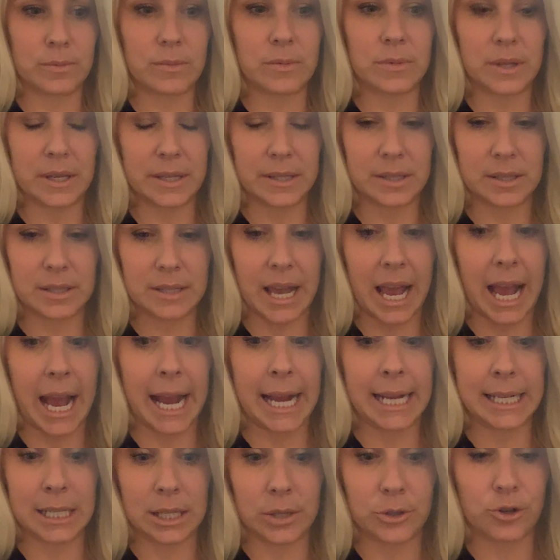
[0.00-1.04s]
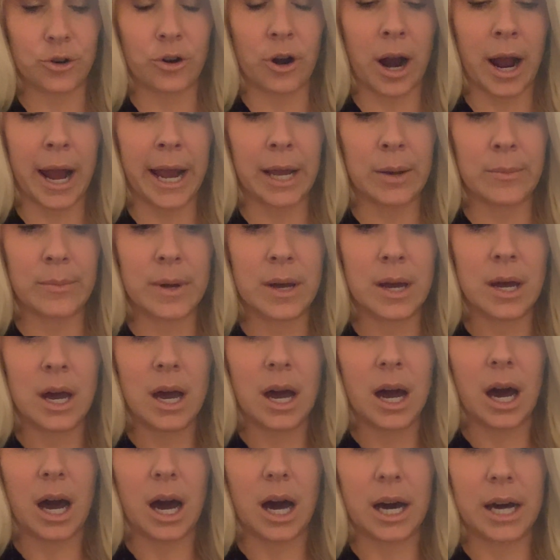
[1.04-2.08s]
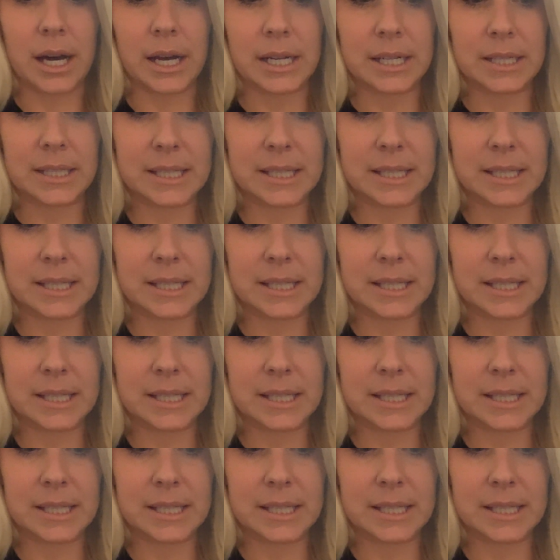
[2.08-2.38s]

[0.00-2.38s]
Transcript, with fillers: this heinous crime uh,